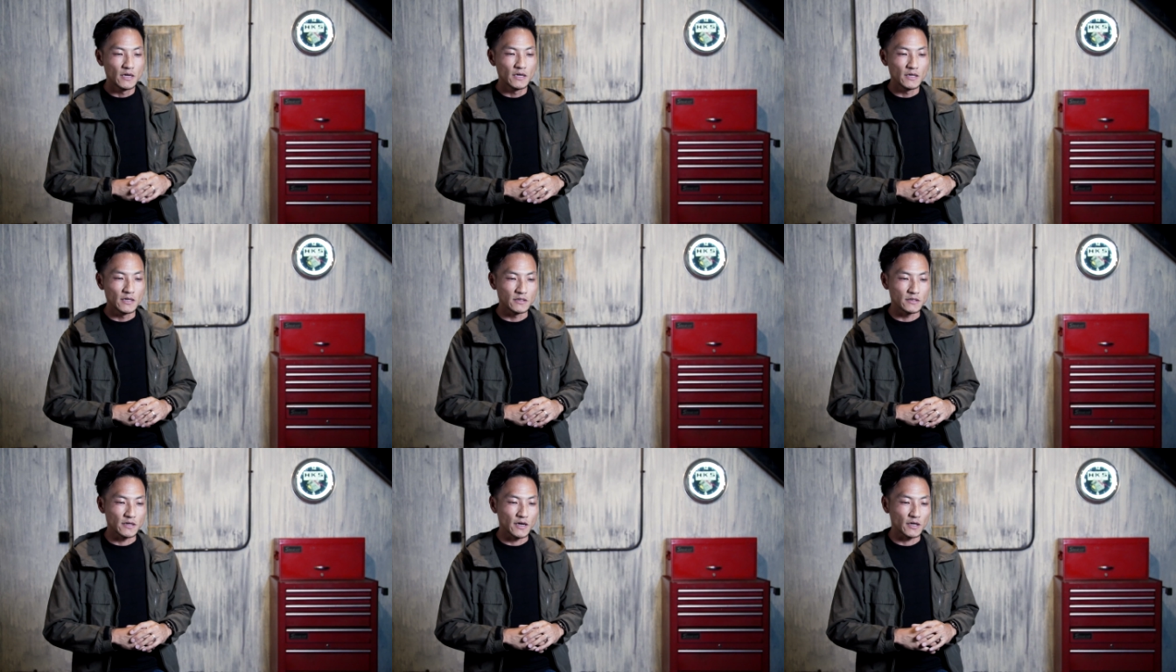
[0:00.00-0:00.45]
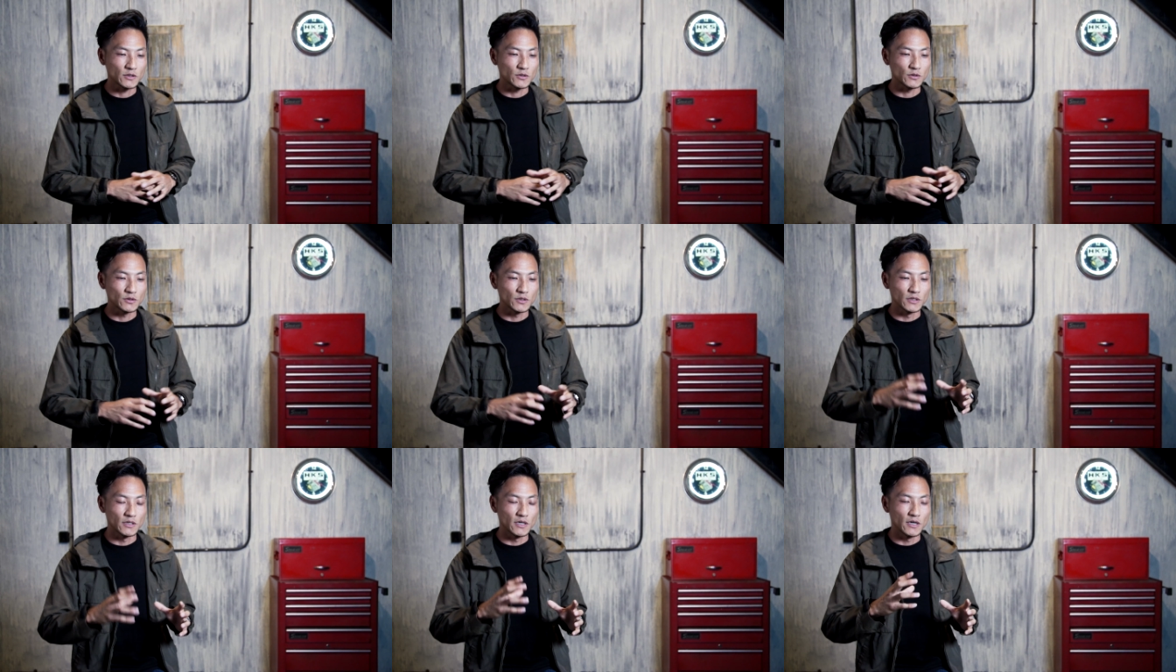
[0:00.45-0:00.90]
is
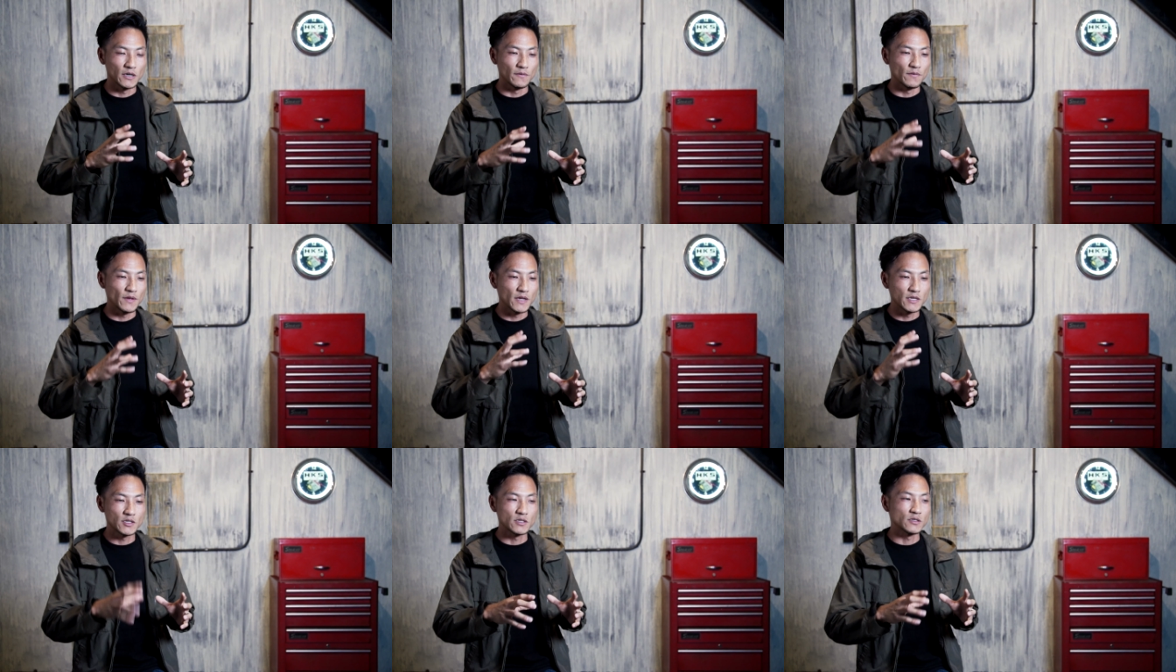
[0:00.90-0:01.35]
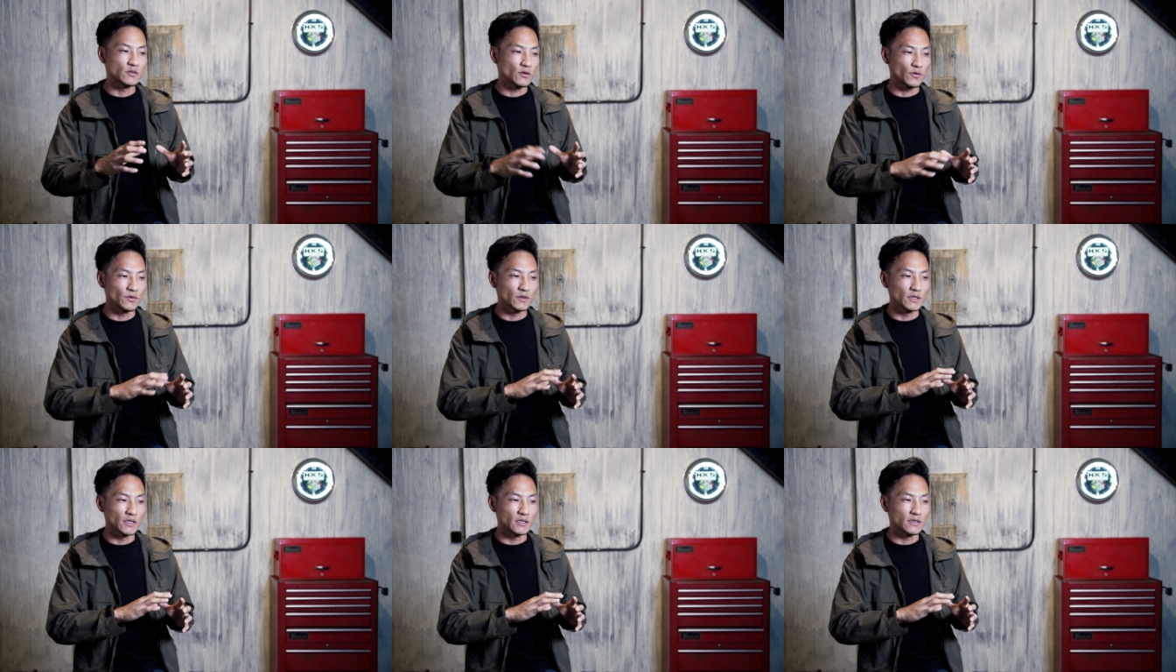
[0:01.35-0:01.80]
actually engine's
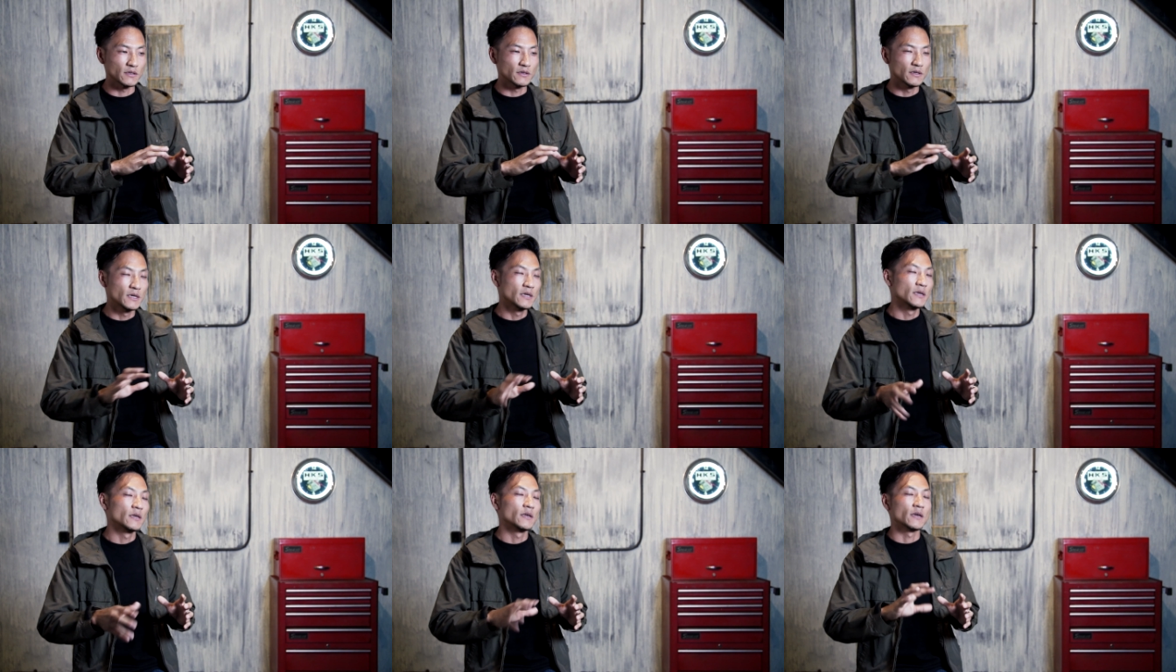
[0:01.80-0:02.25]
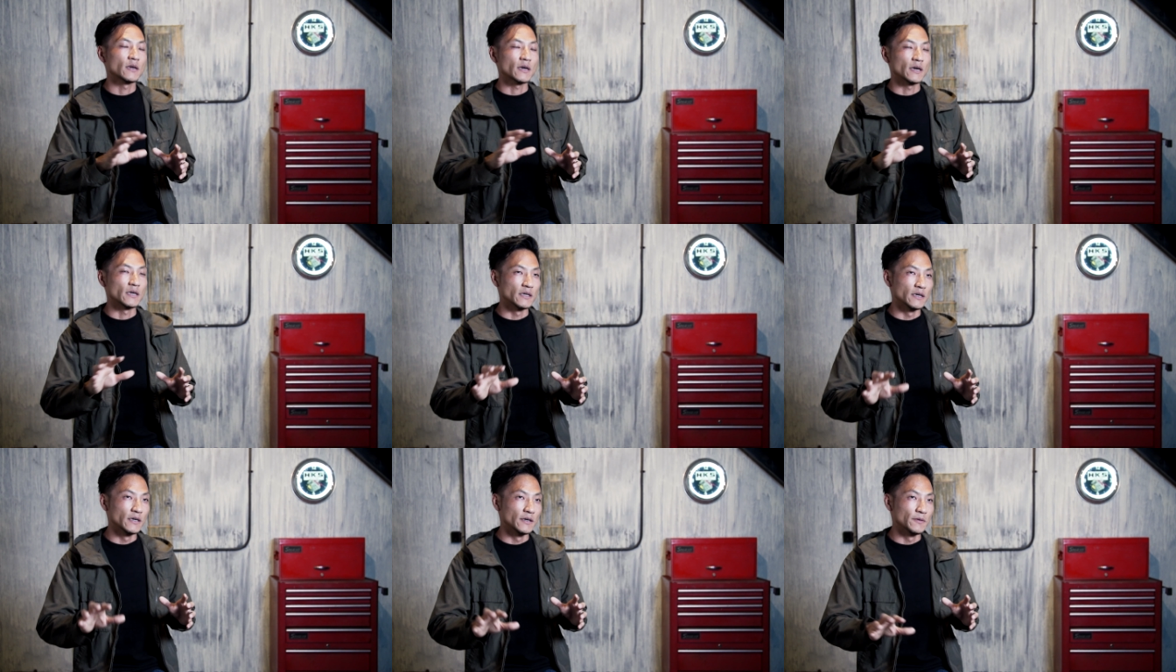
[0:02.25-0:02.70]
already
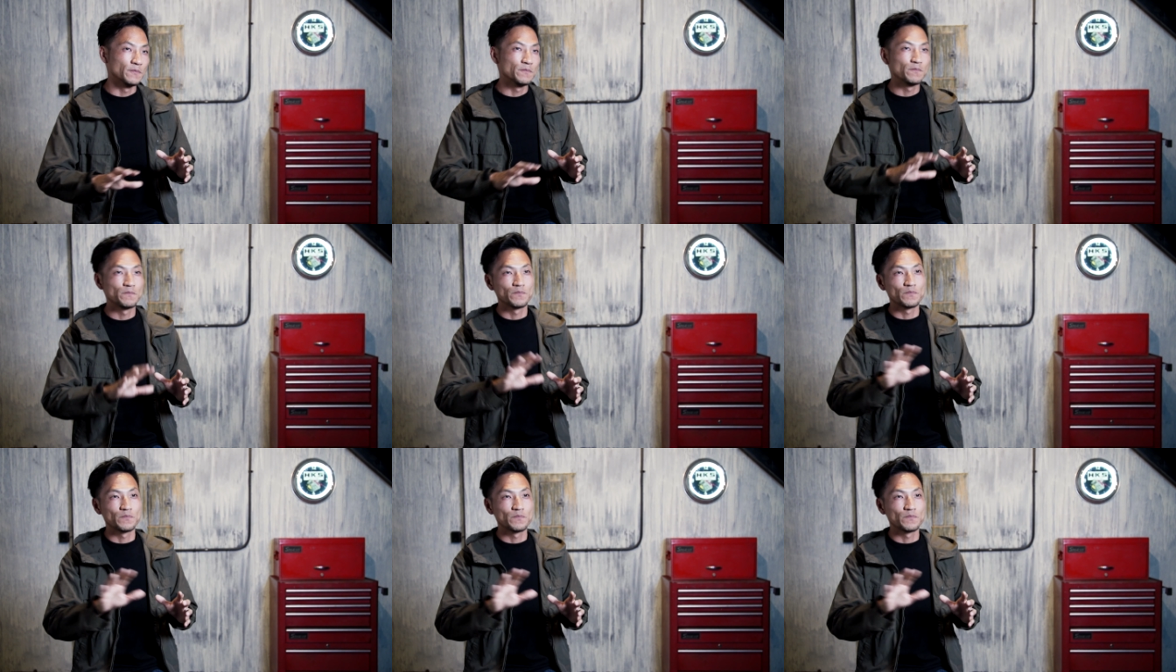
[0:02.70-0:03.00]
kind of